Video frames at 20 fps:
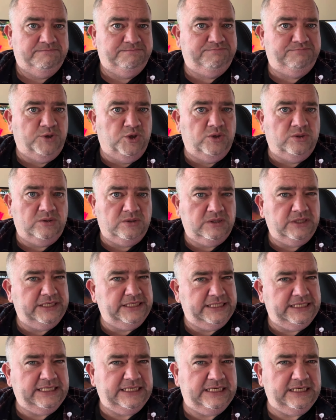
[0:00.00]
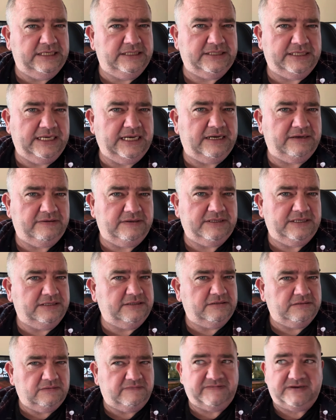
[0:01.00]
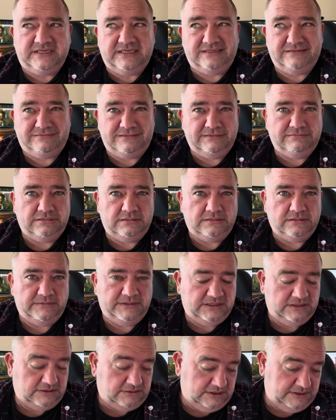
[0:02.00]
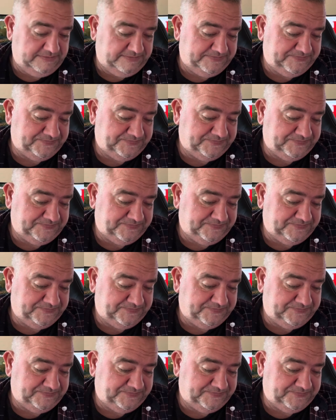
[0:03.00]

But it, eh, eh, they are, they're not very nice people, I've got to be honest with you.